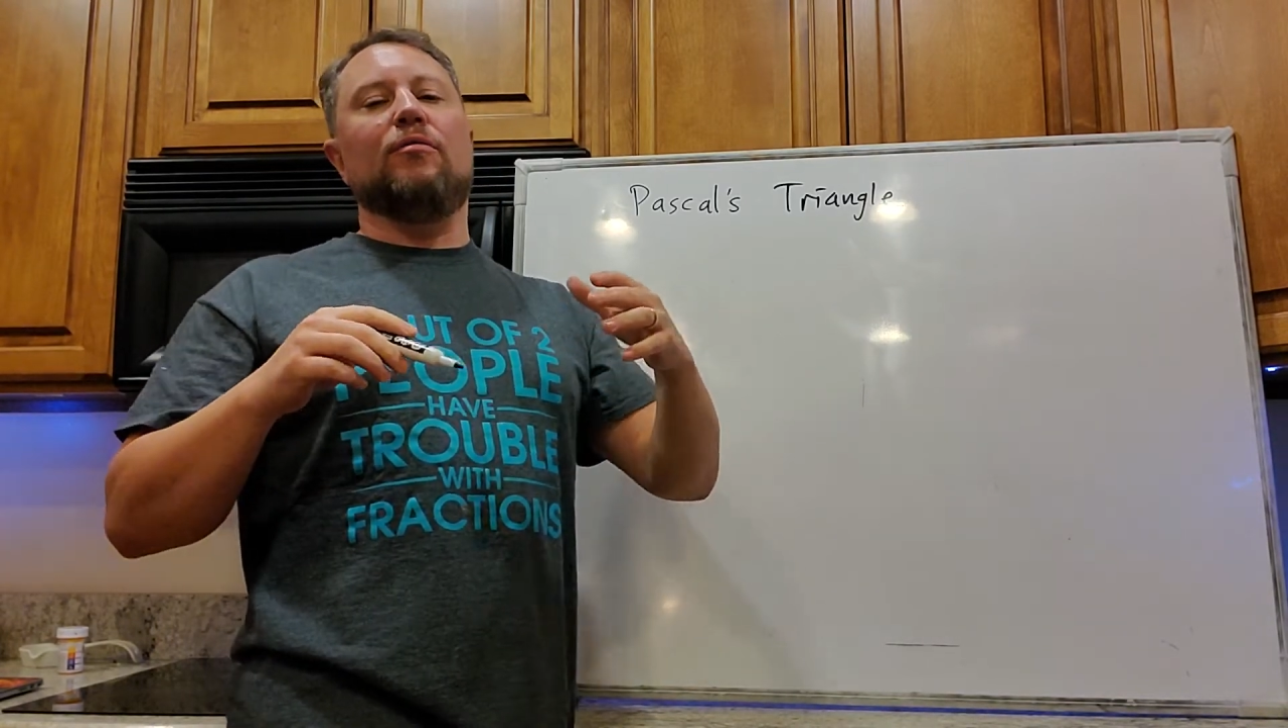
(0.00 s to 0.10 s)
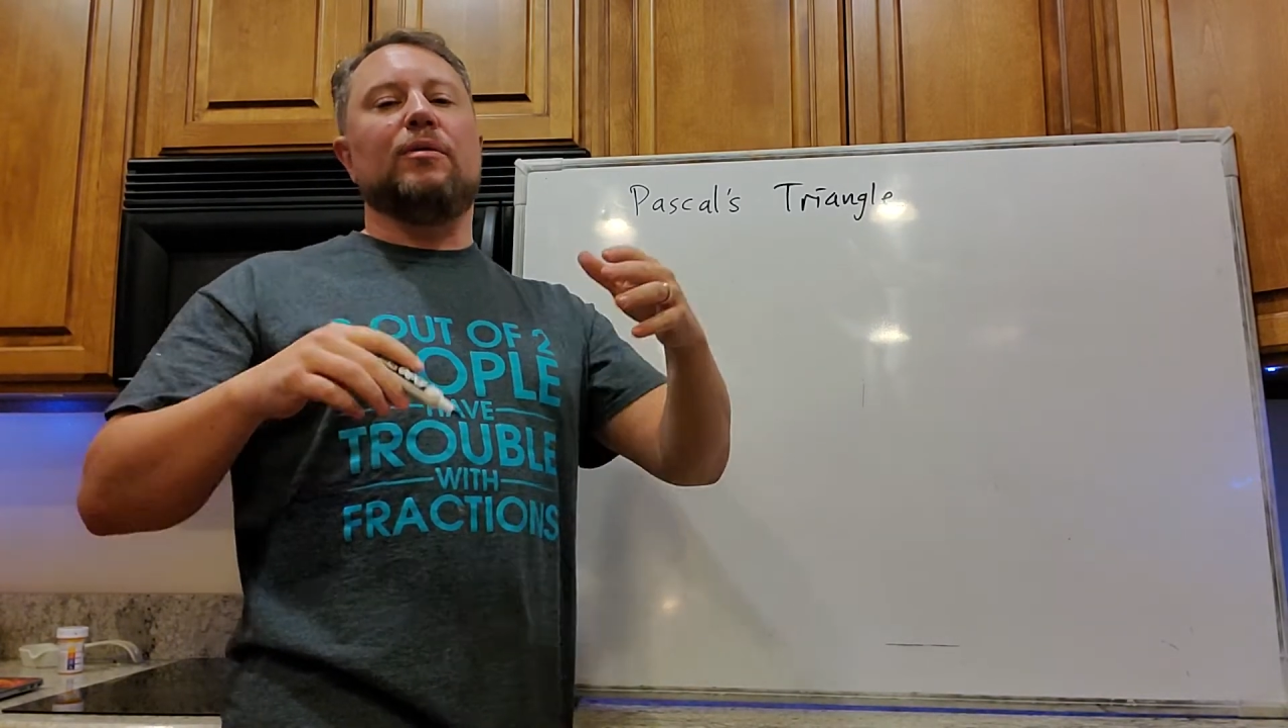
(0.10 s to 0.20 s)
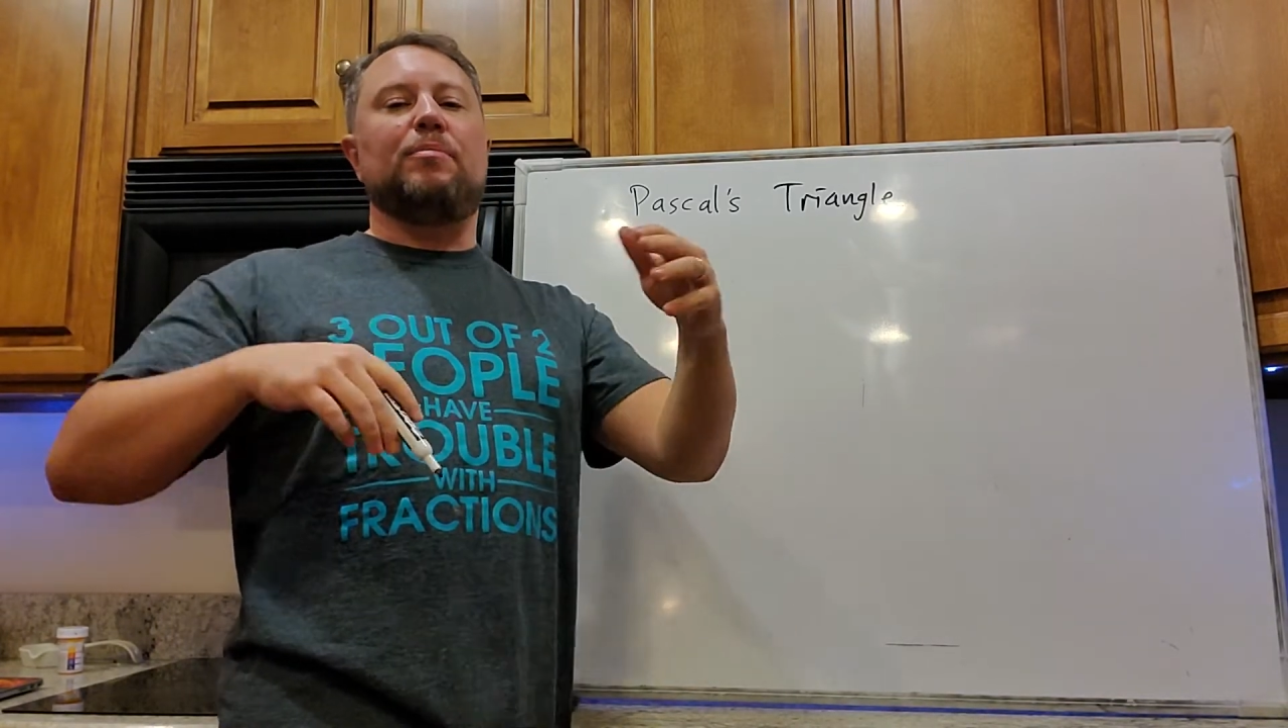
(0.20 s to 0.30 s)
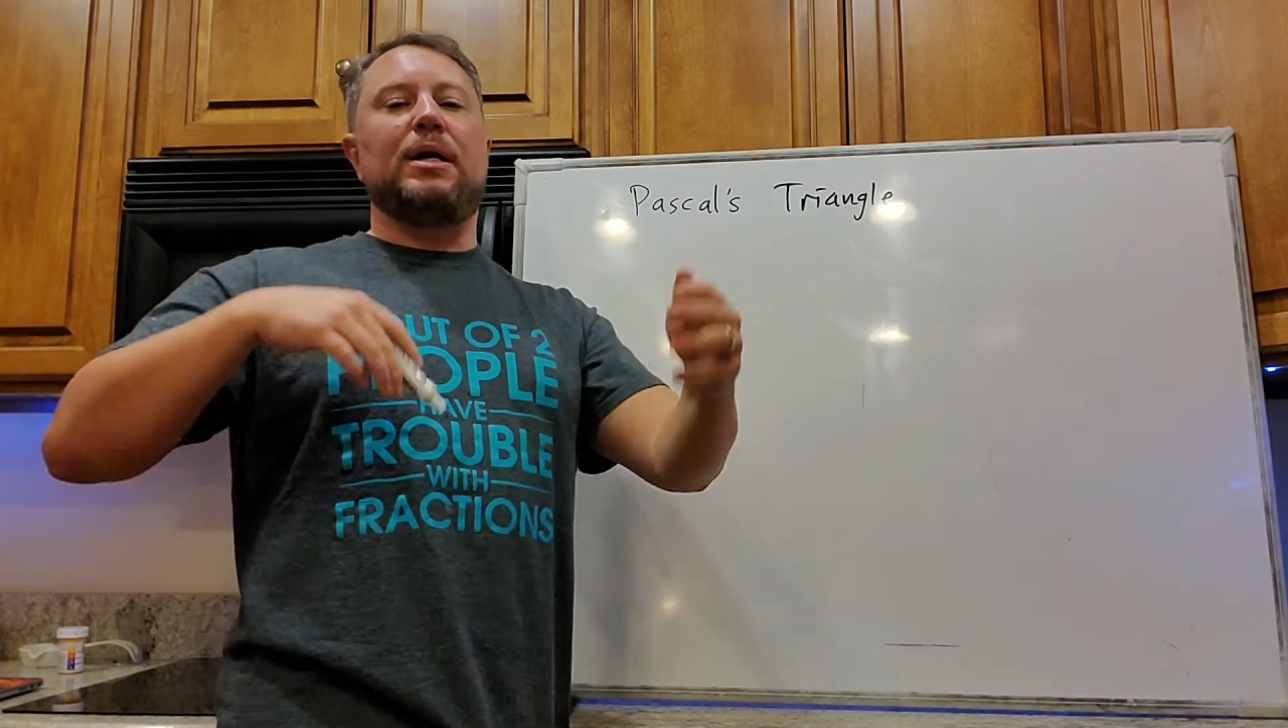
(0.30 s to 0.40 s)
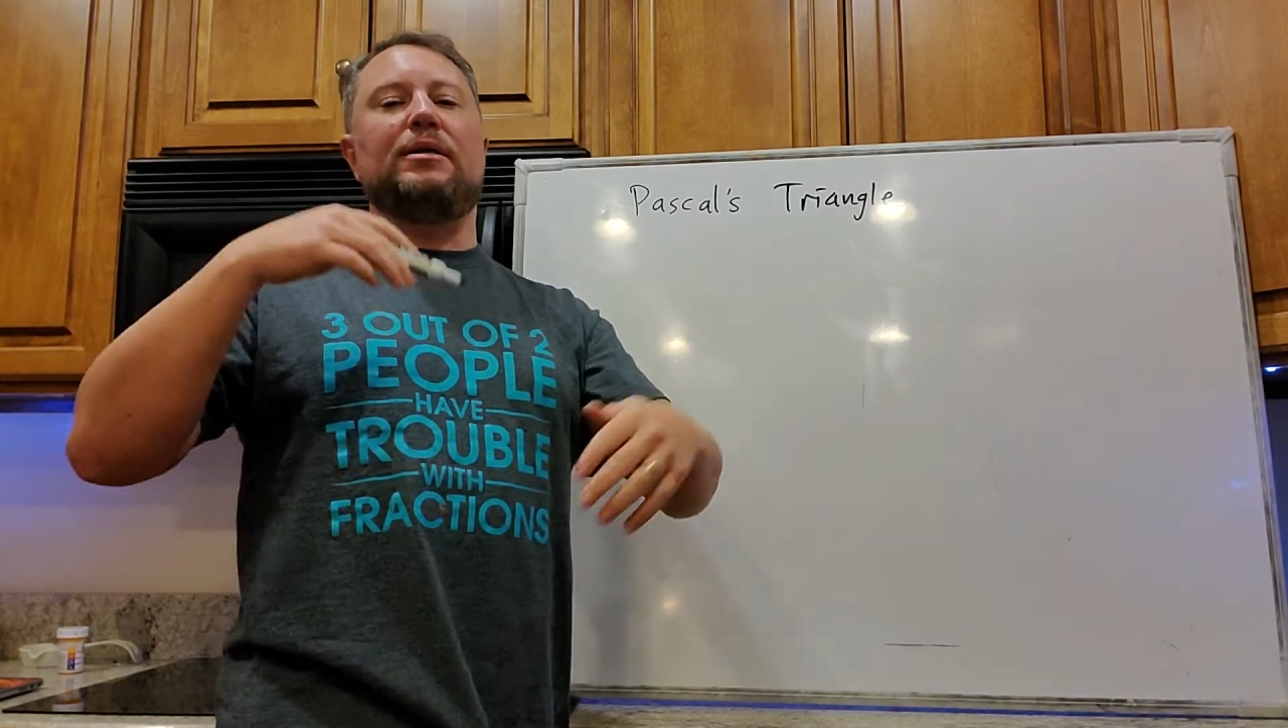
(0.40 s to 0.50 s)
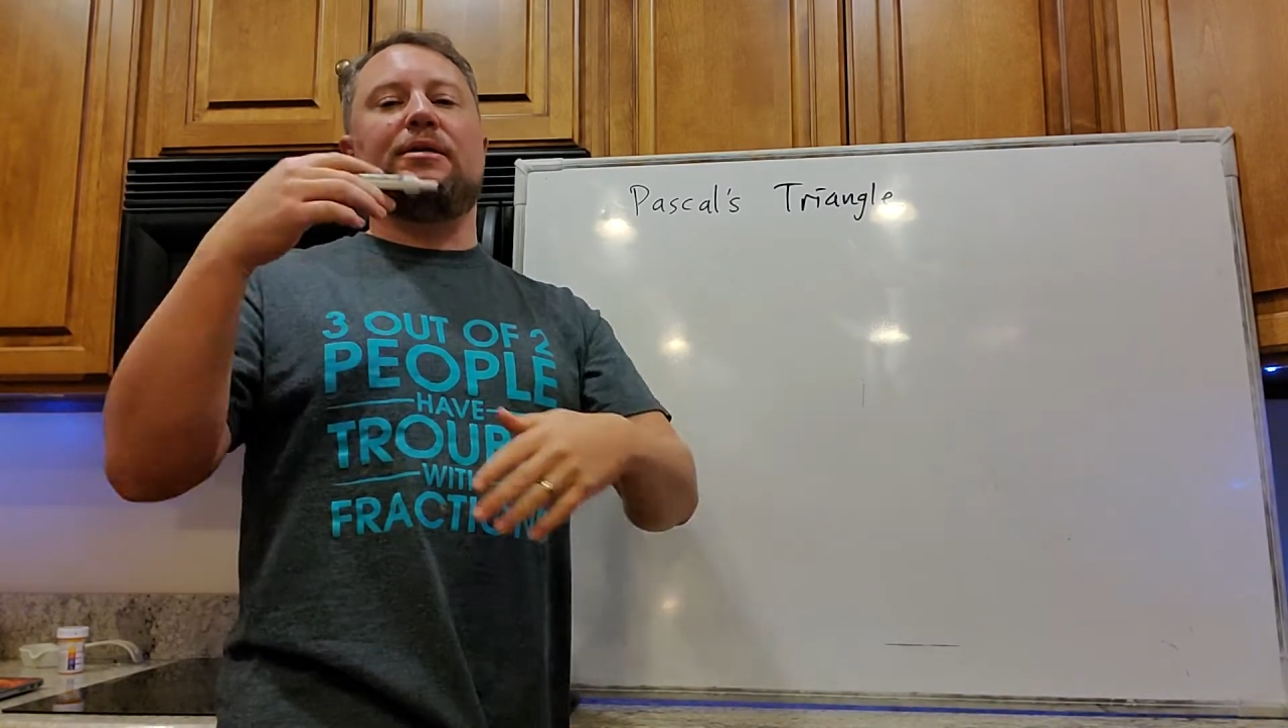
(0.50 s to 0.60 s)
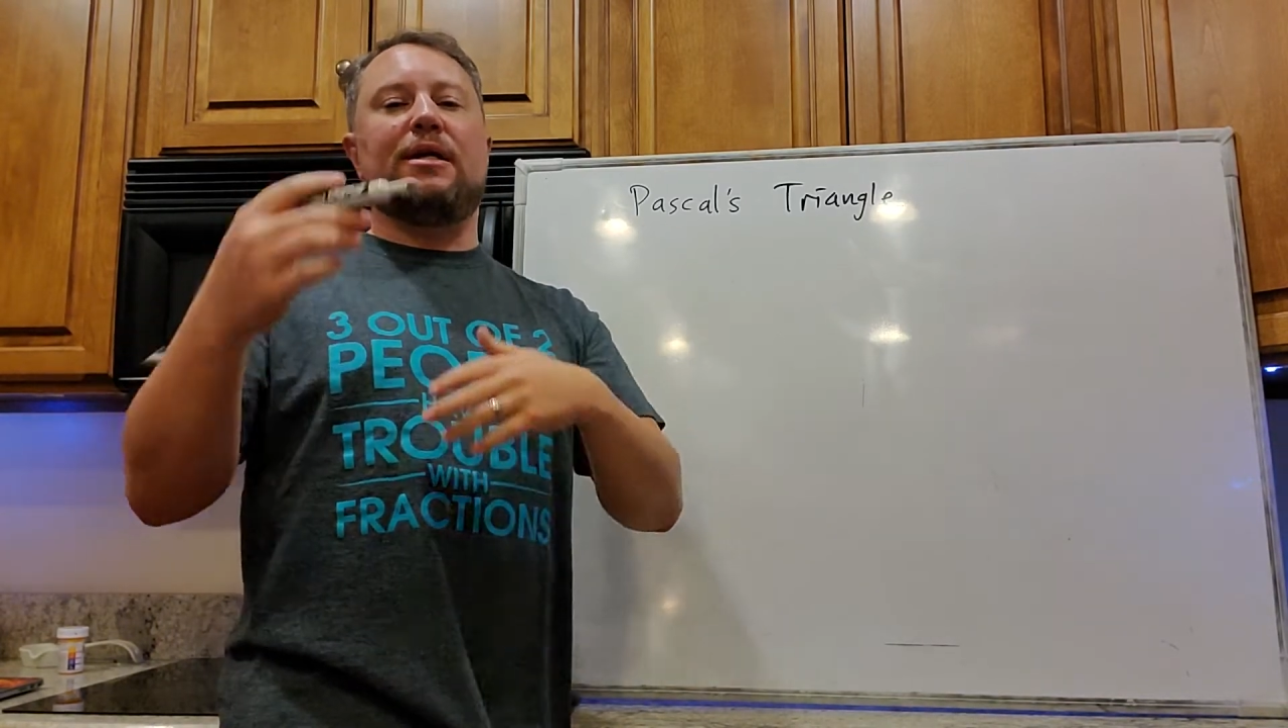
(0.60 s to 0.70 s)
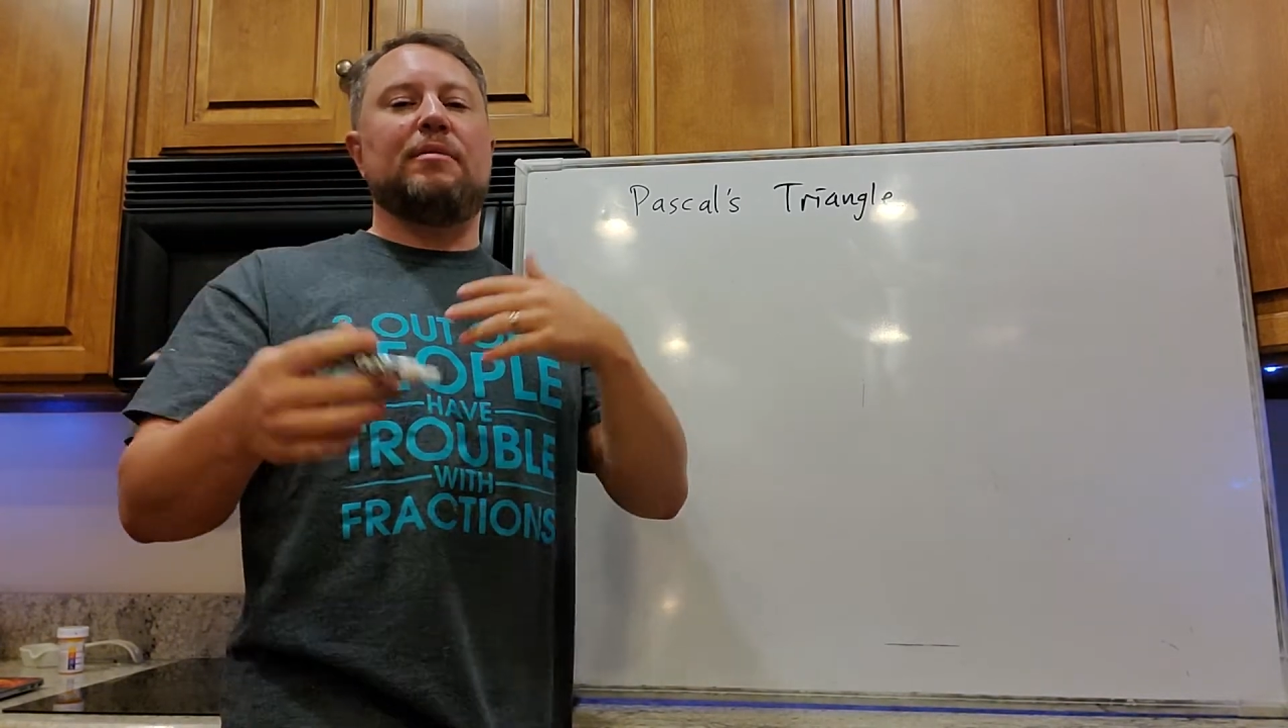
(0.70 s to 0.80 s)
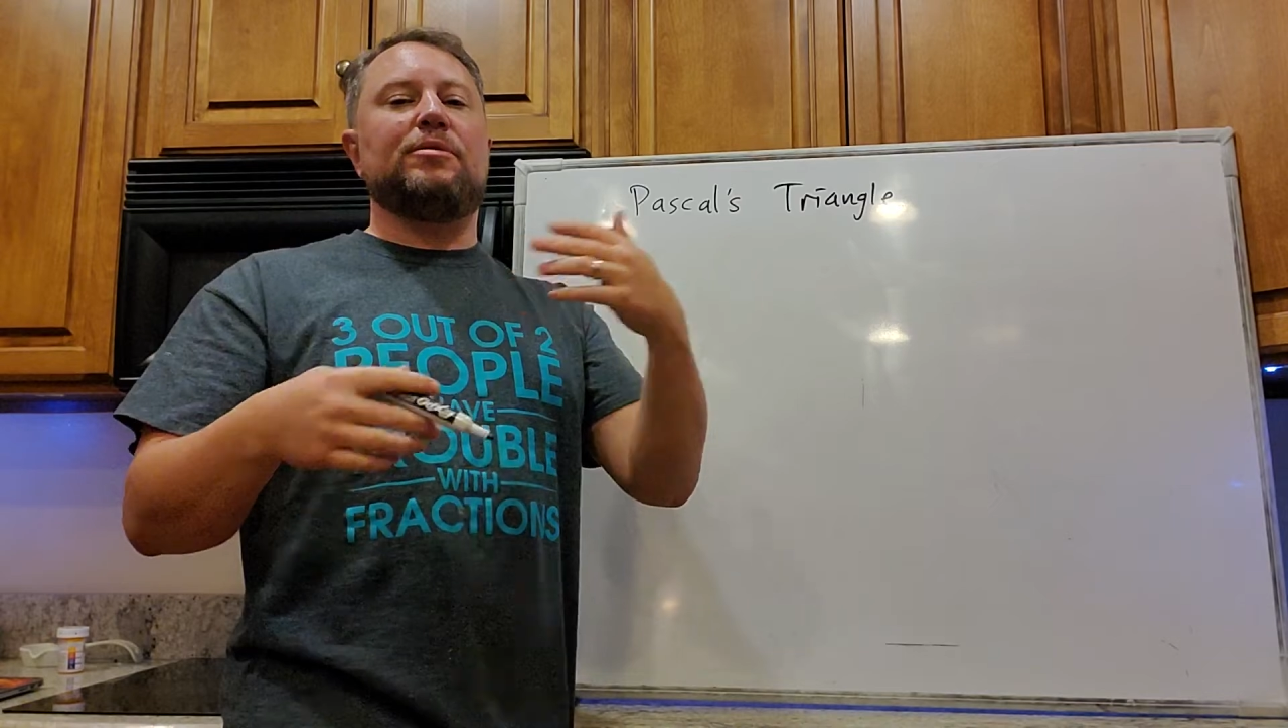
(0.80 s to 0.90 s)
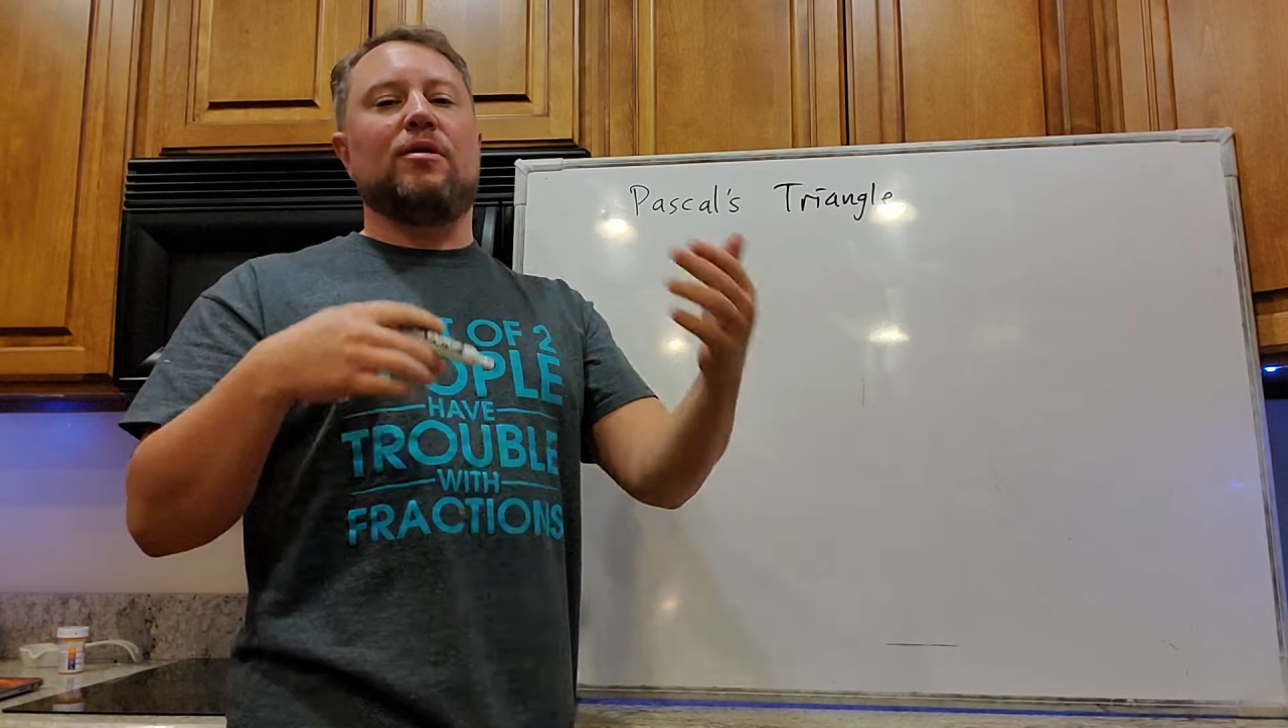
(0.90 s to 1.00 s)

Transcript: repeat steps